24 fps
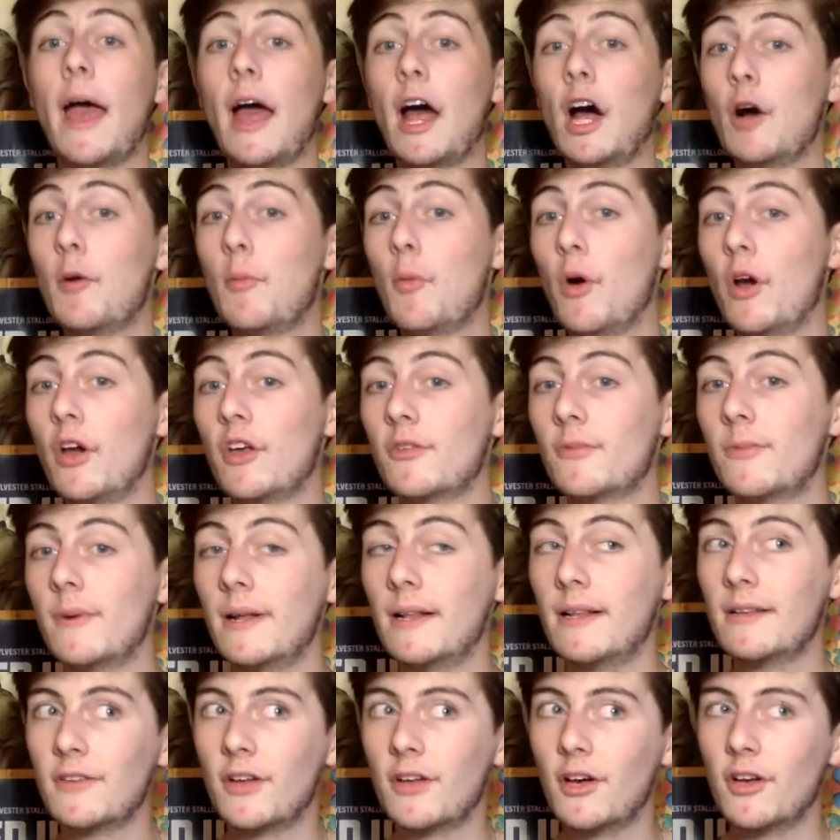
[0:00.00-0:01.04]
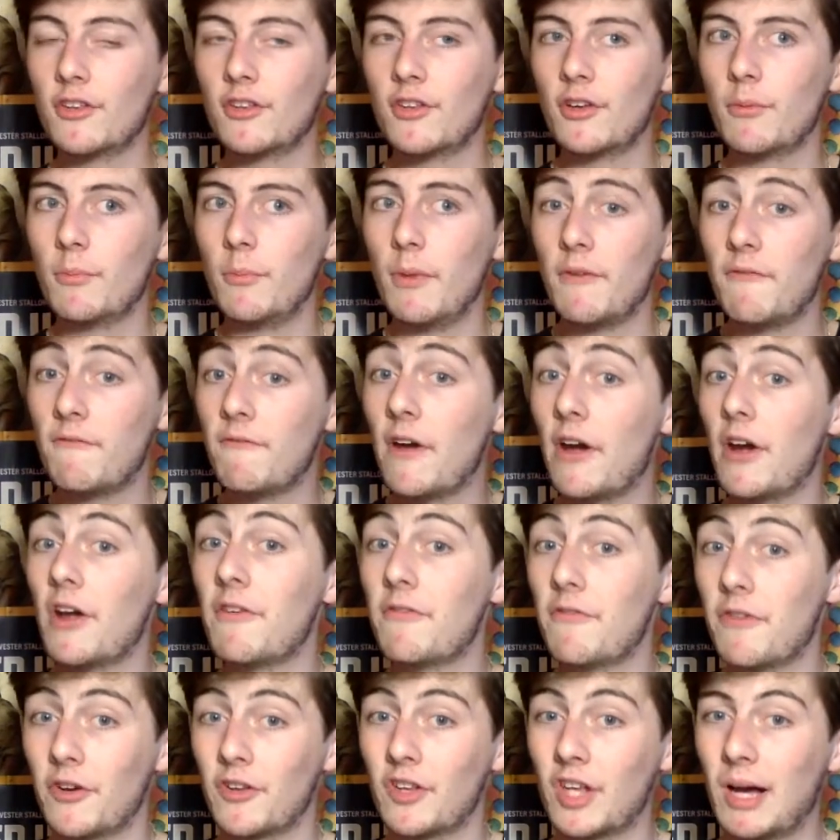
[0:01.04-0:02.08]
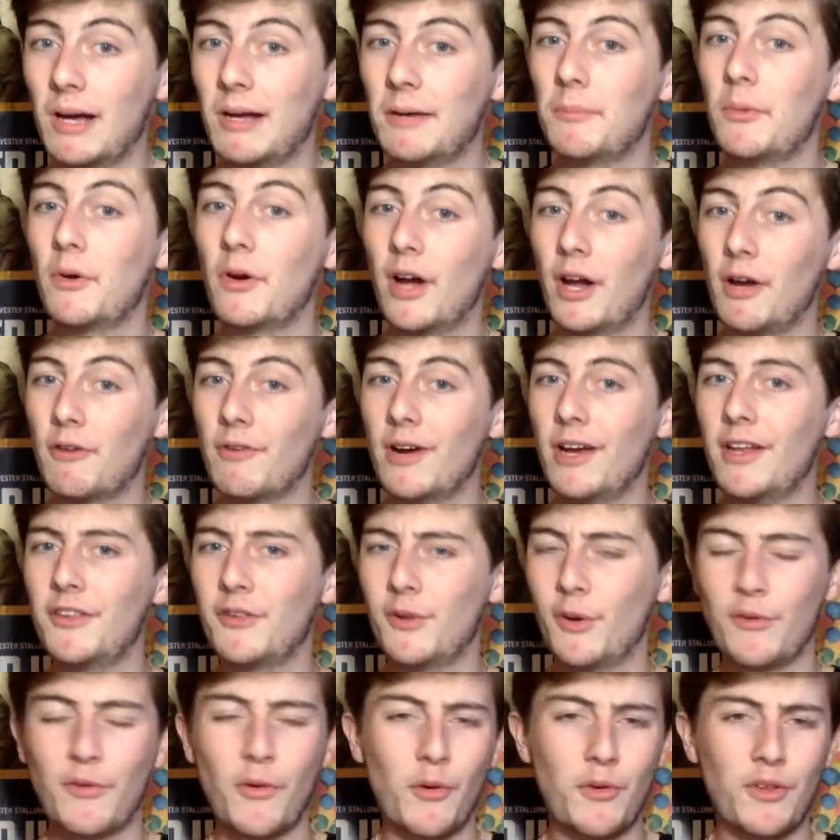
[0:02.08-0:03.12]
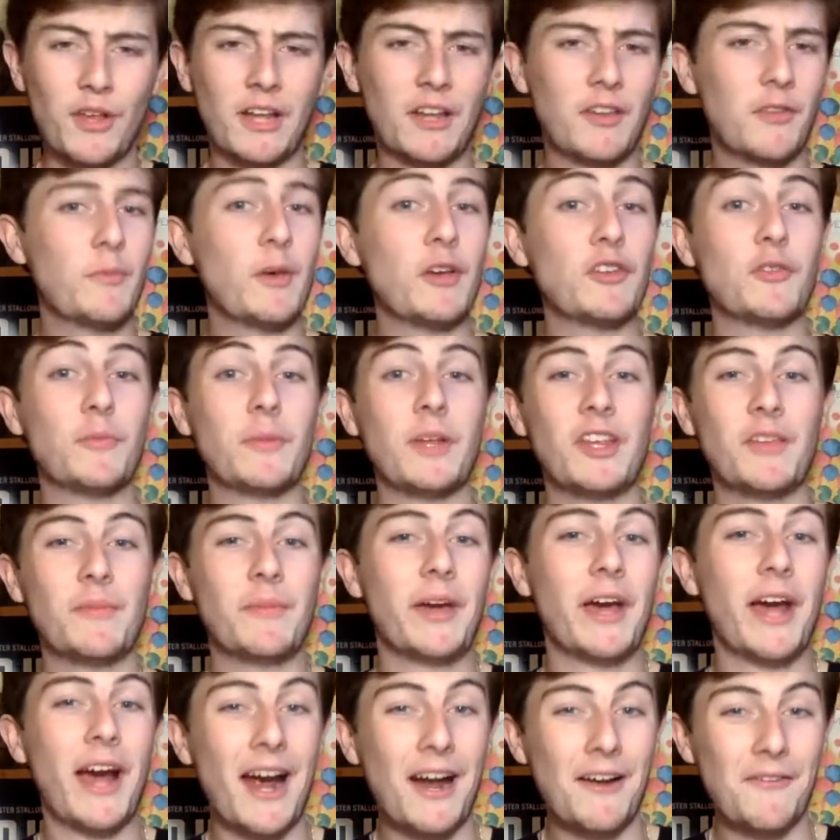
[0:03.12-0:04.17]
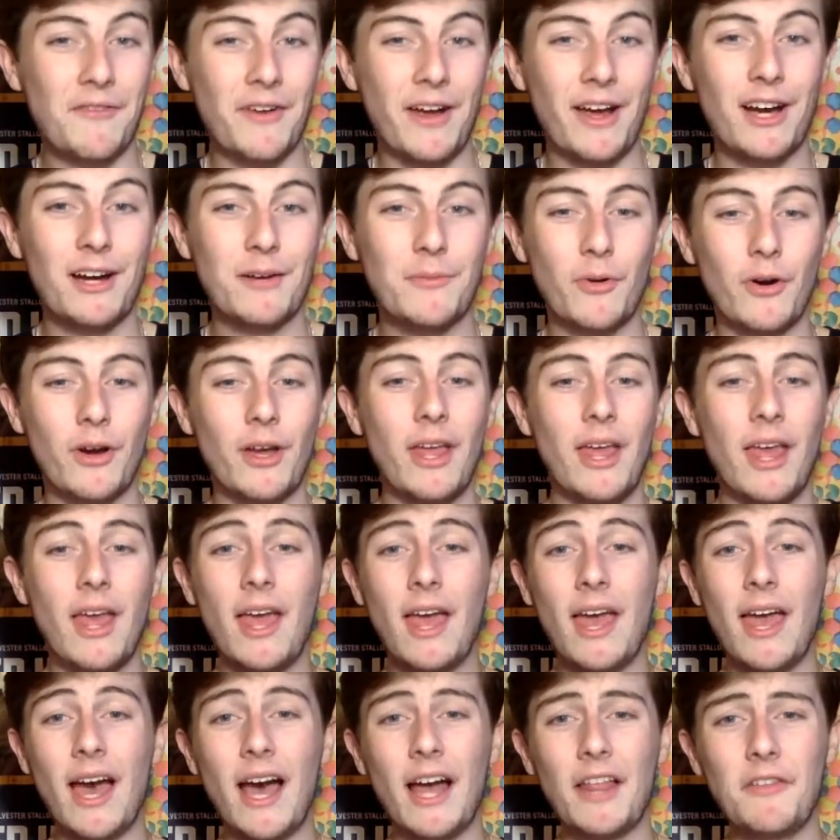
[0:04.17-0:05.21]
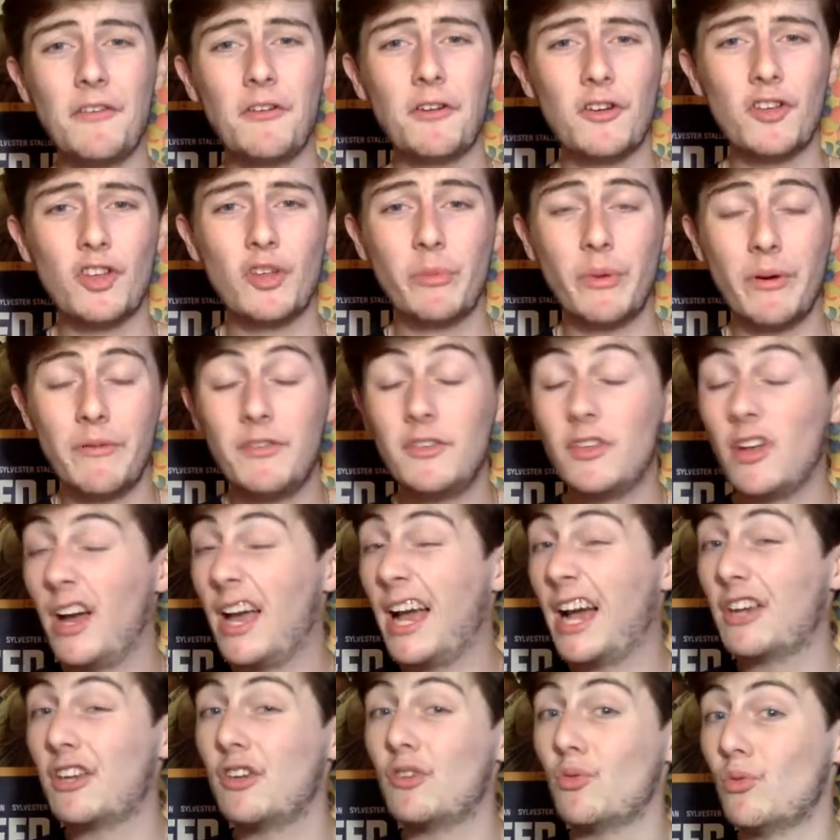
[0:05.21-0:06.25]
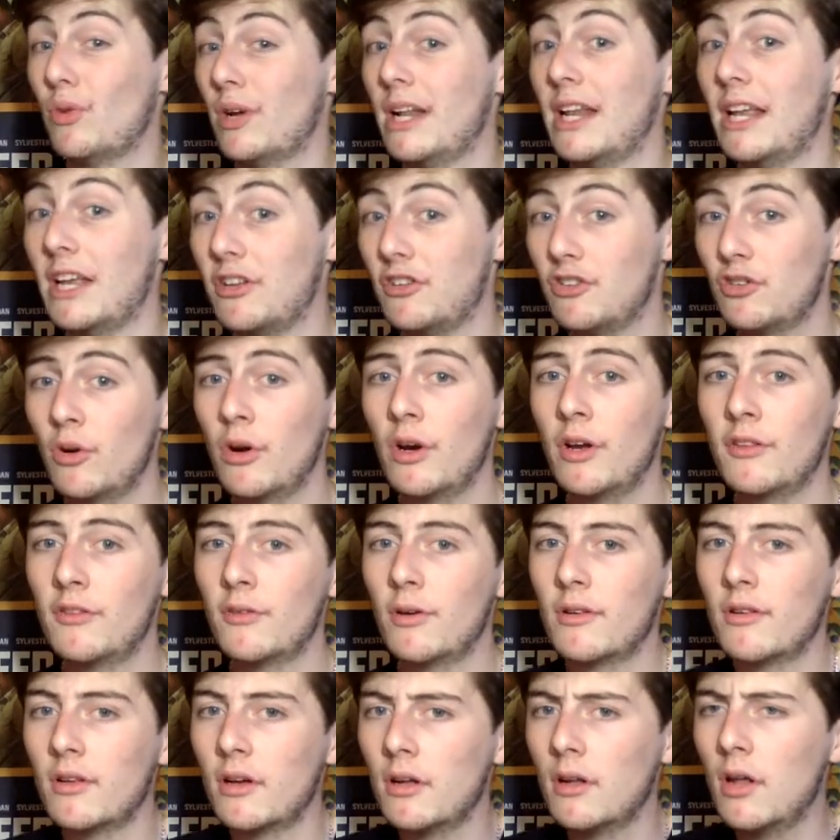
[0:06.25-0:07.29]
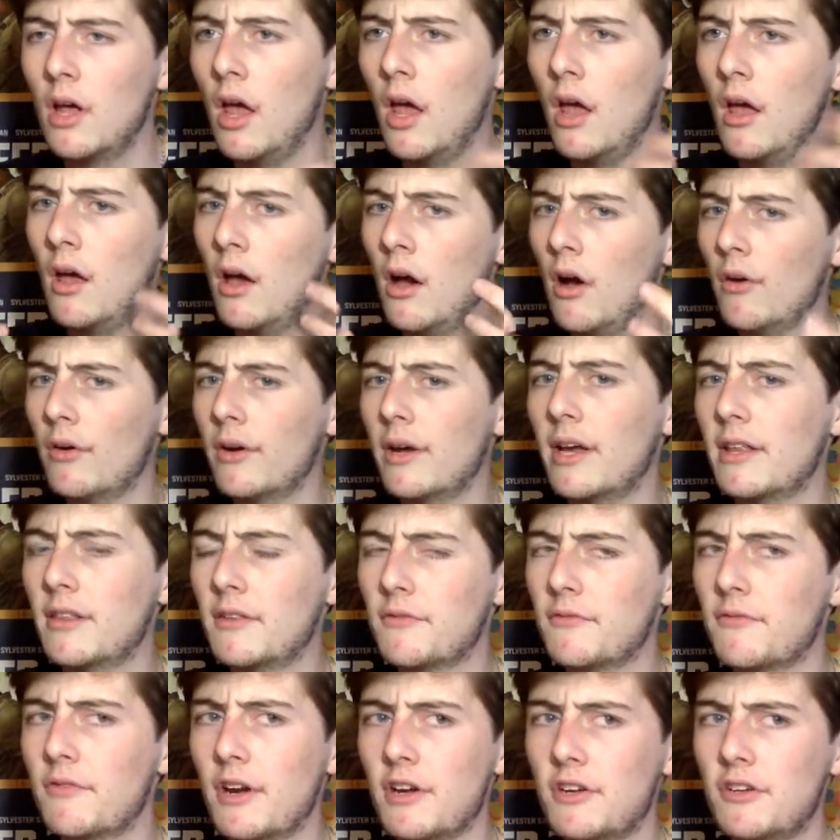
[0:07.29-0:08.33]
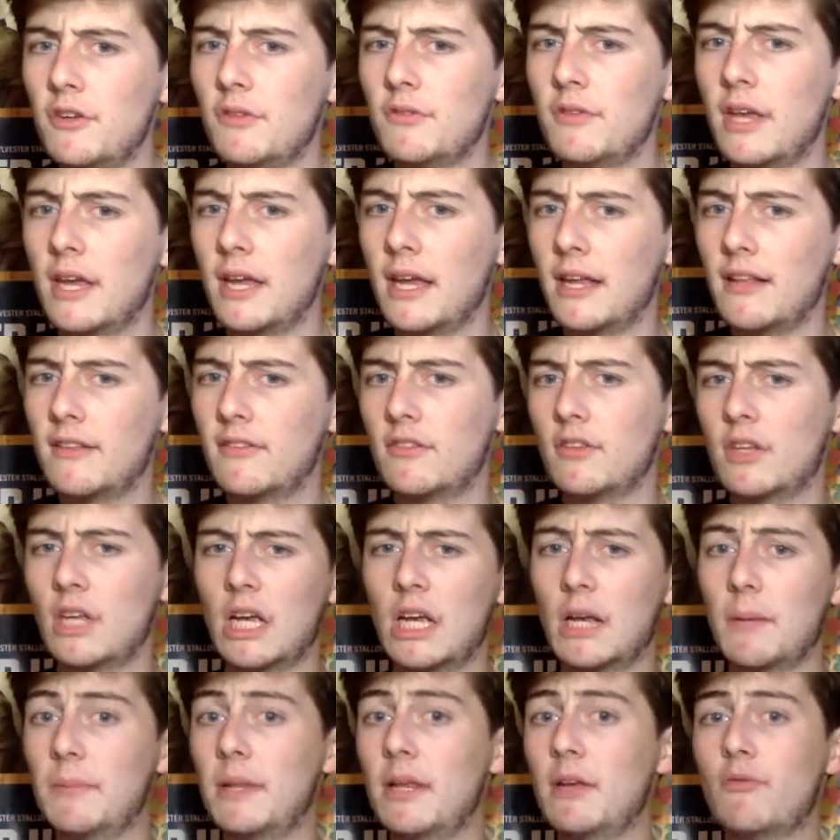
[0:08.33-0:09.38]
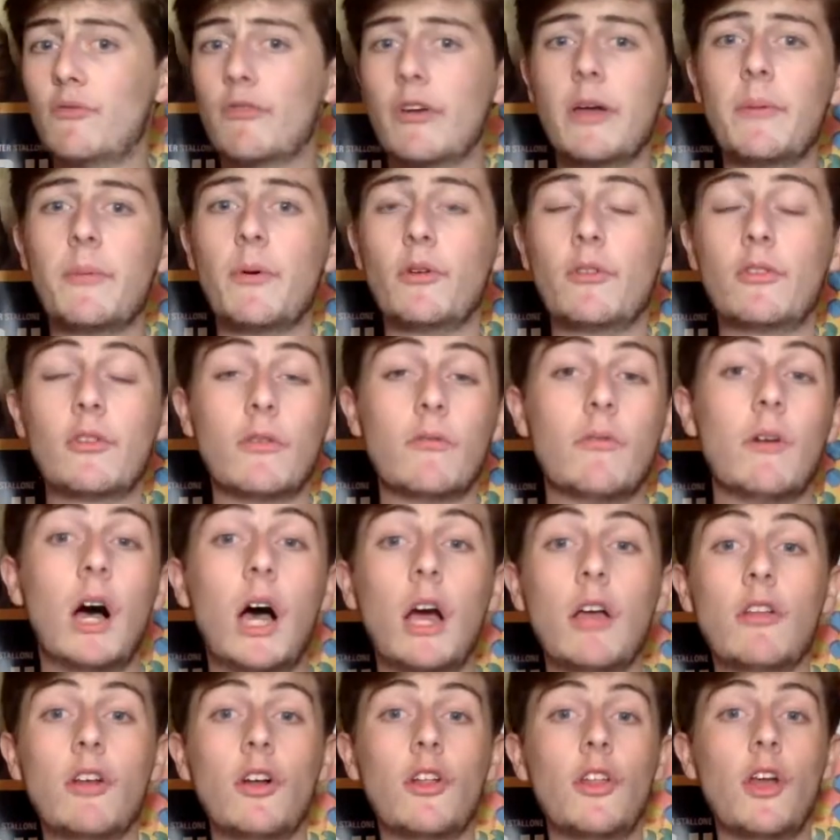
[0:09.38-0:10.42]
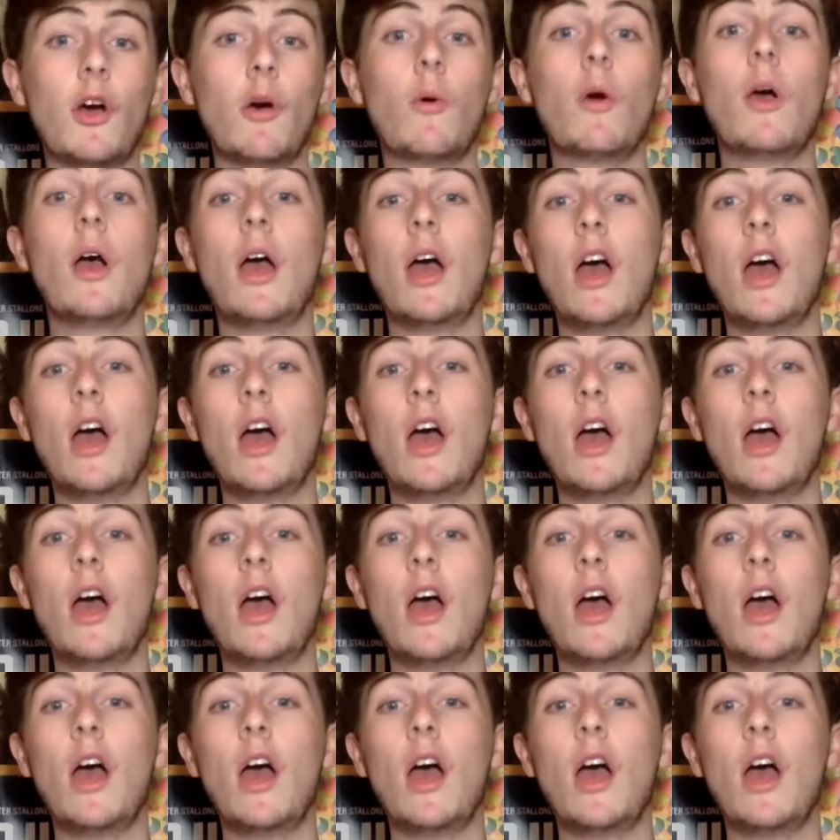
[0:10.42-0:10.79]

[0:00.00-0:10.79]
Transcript: Hellboy, as well, is also my very first comic book I read, so I've always had a special place in my heart for Hellboy. And the other two movies I actually really enjoyed, so I thought... Okay, it's a fresh new take. It's a complete reboot, so I don't know.